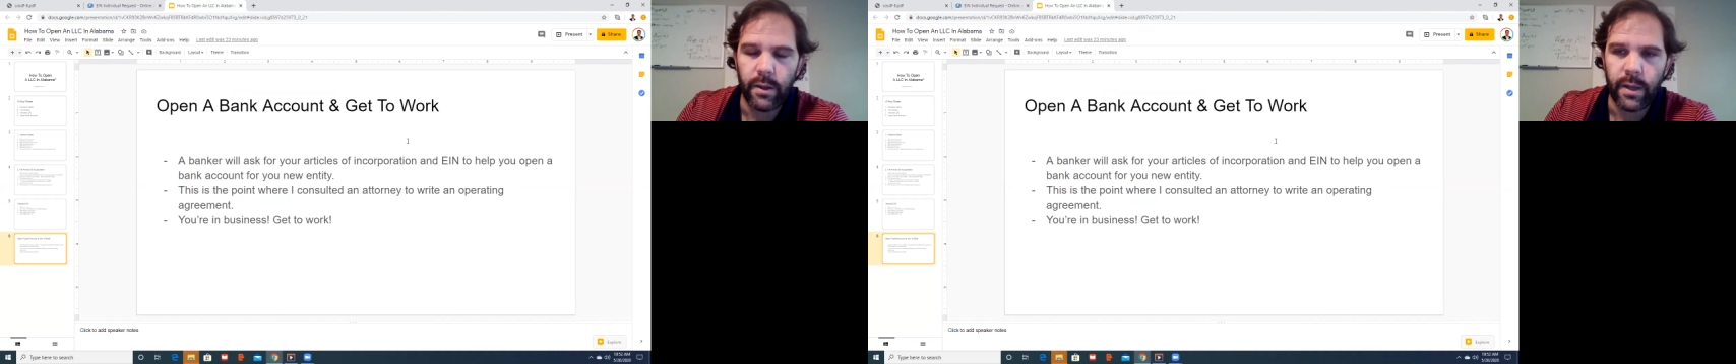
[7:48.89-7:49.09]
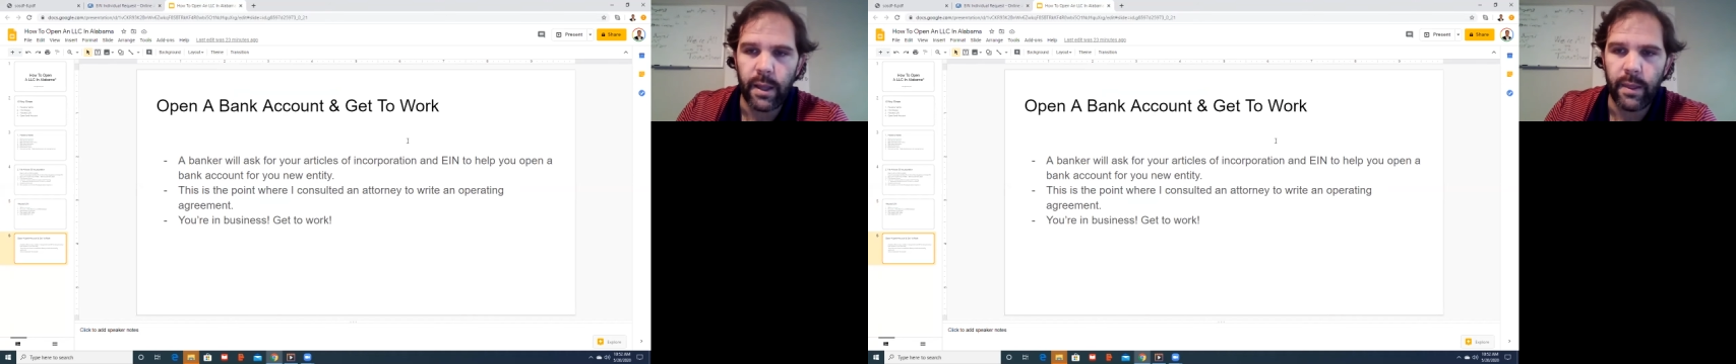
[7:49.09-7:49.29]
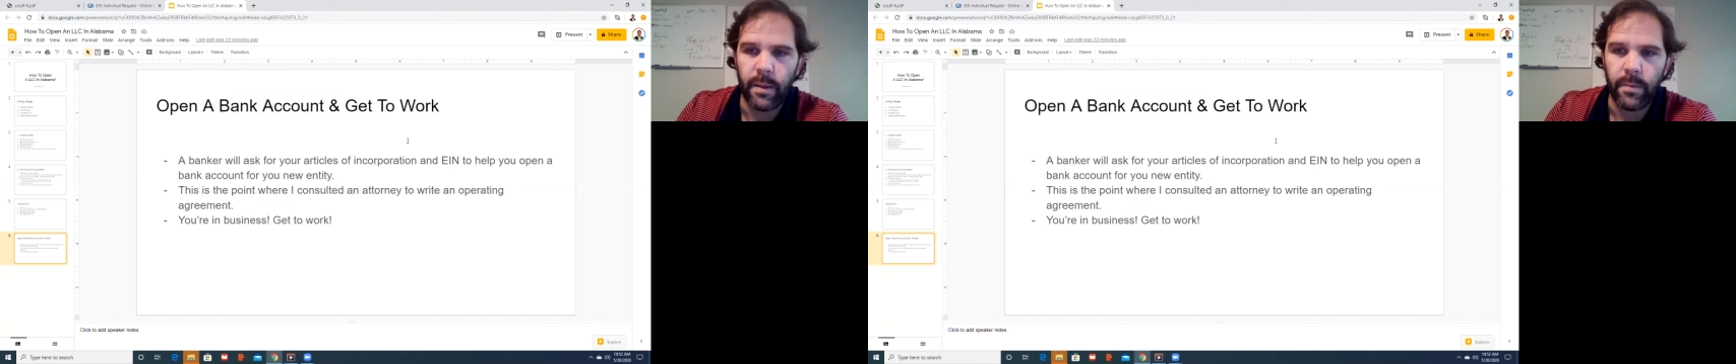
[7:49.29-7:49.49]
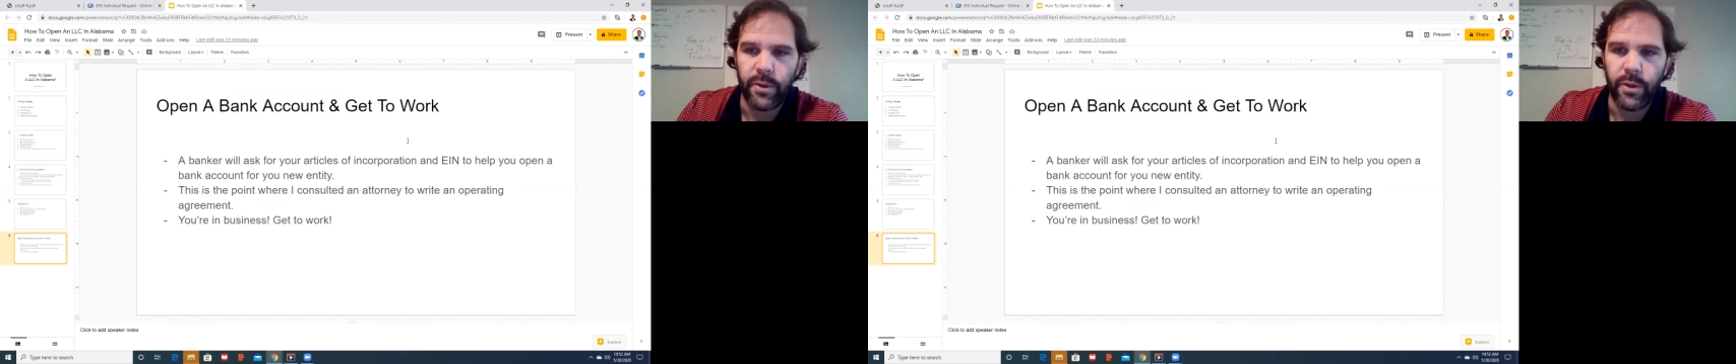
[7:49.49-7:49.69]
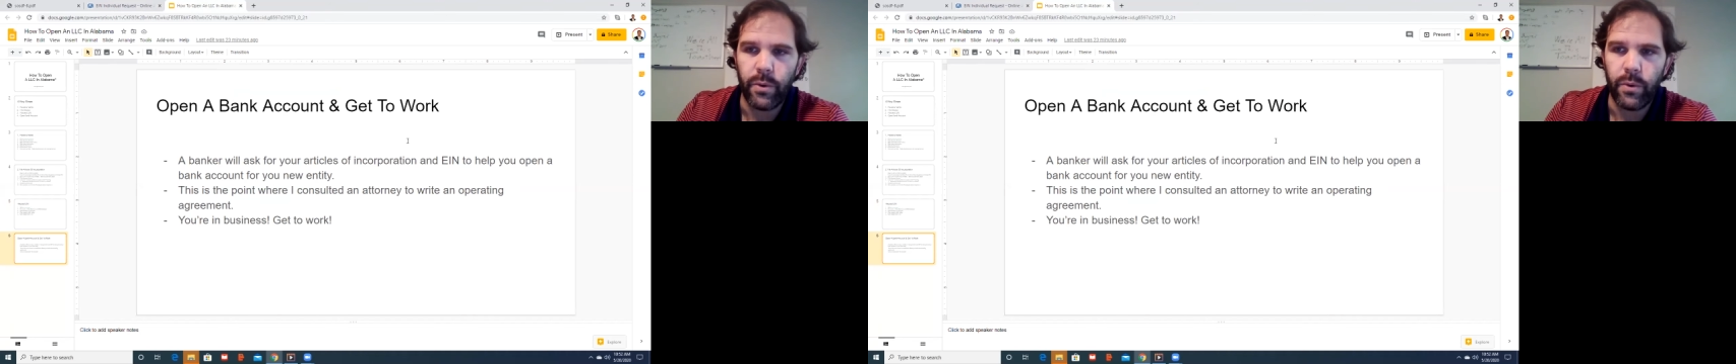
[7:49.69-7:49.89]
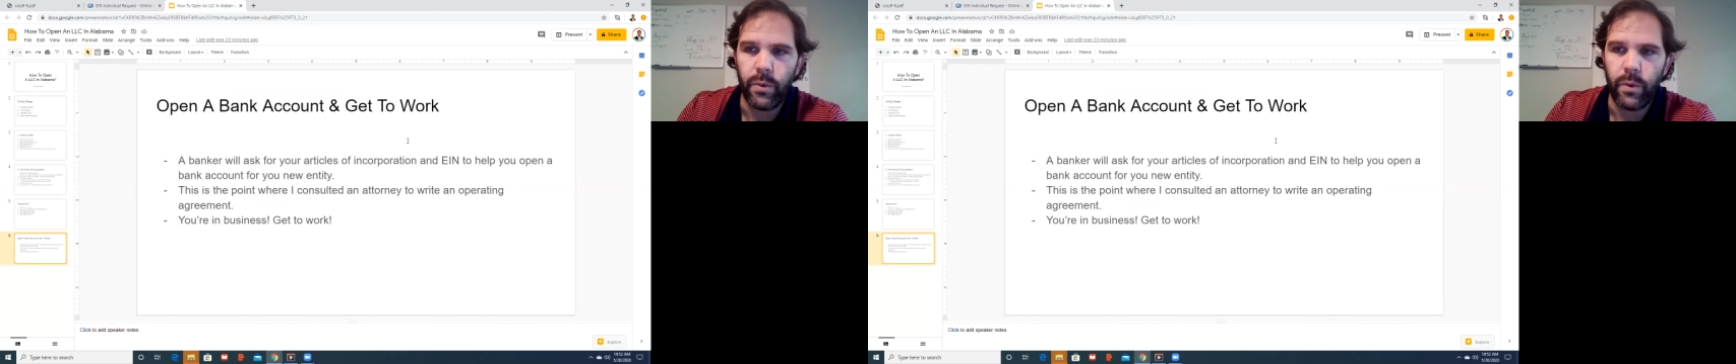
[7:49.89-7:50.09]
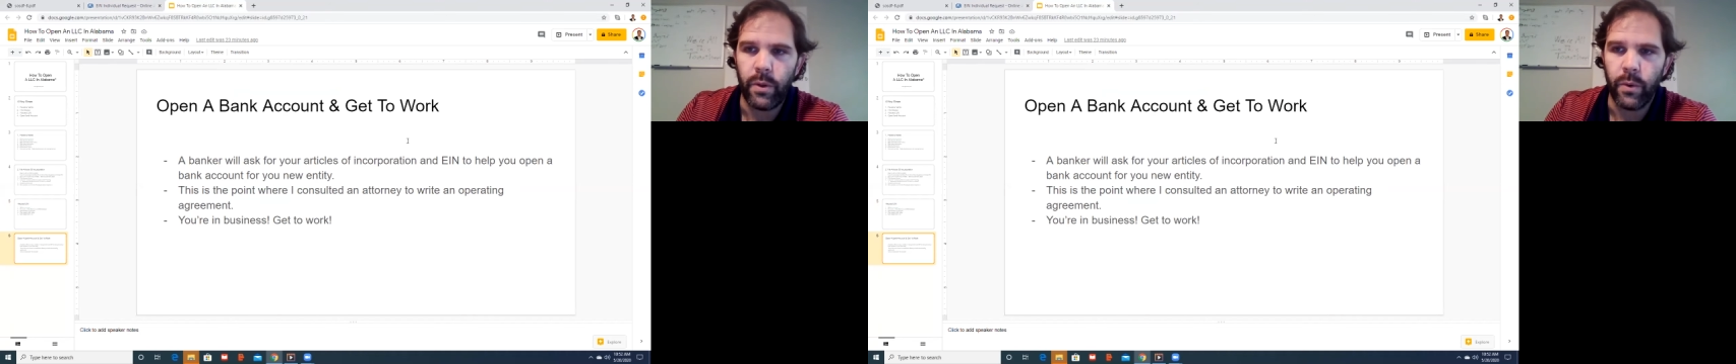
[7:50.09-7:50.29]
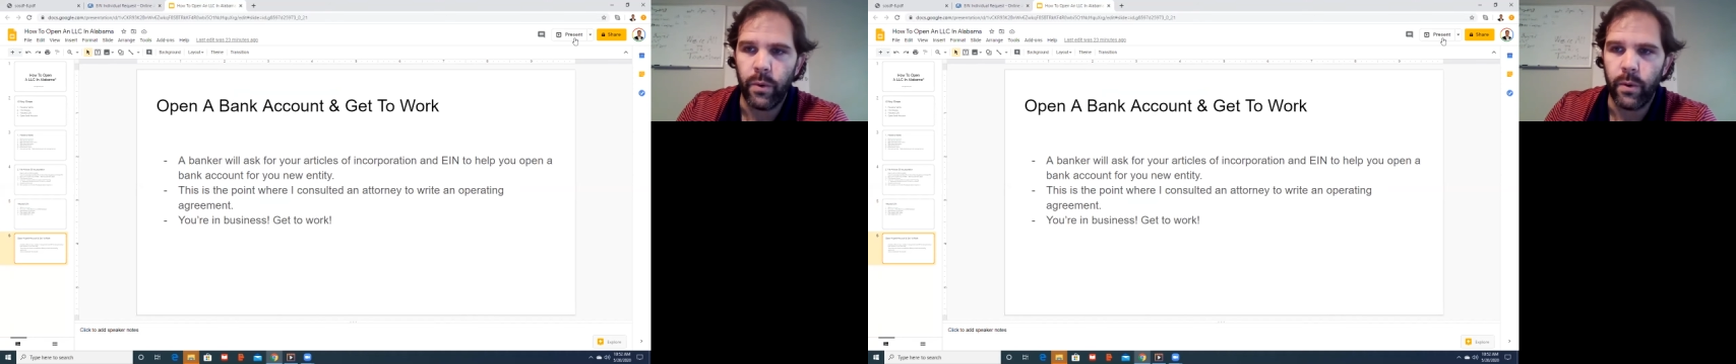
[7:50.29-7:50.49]
take them to
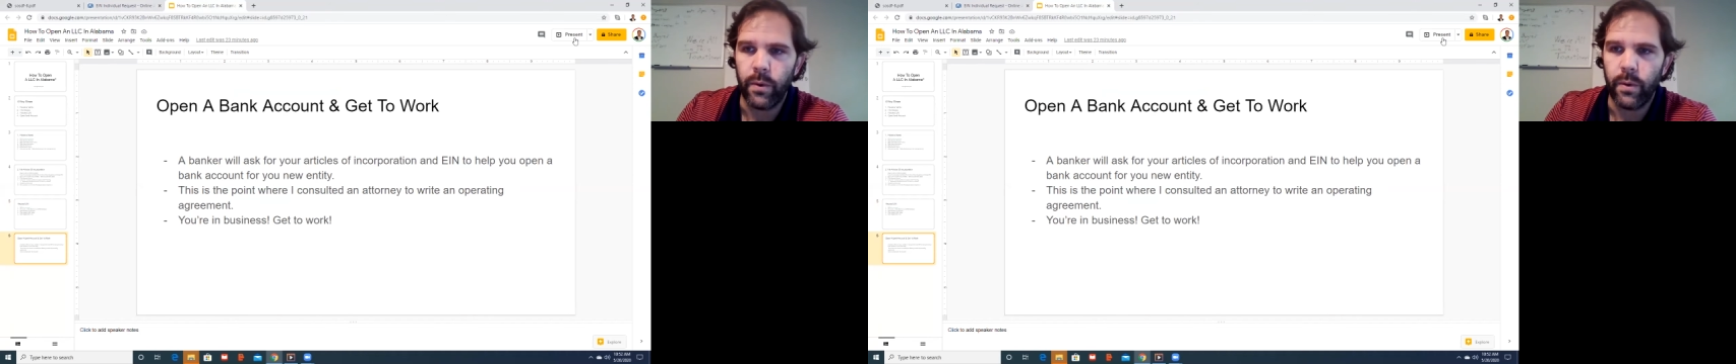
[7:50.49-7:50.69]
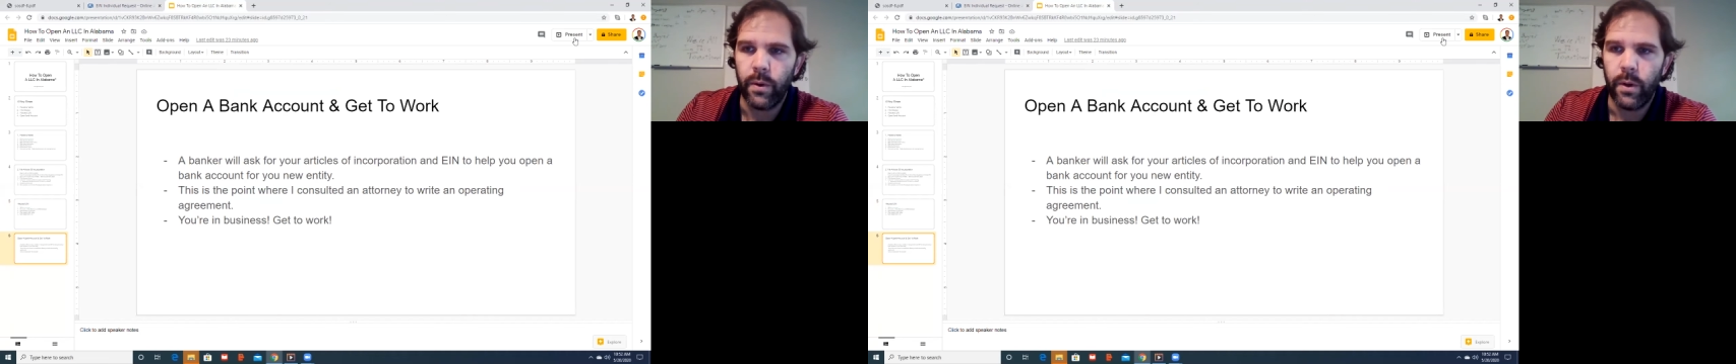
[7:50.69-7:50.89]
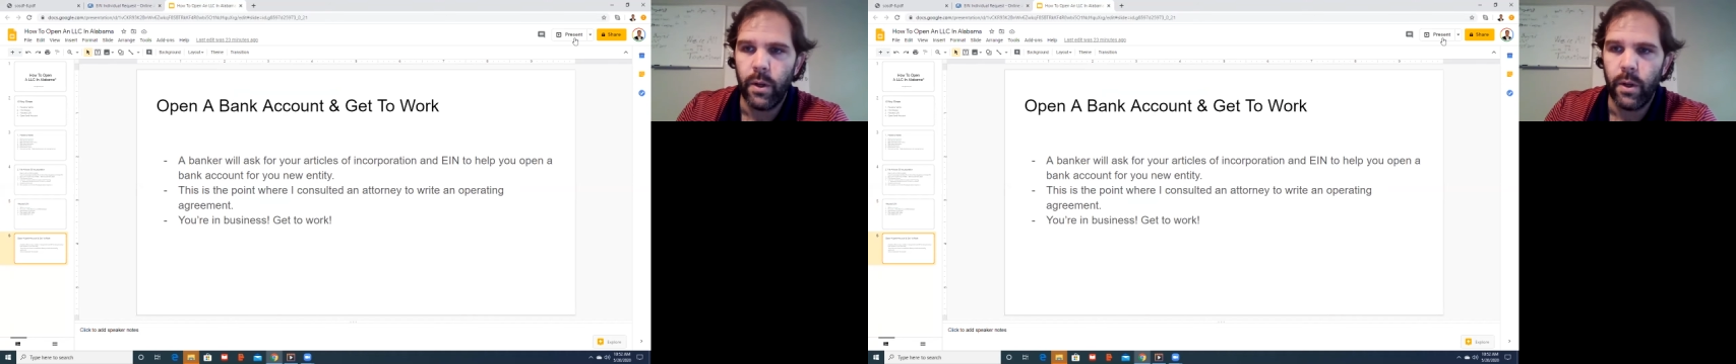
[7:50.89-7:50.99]
your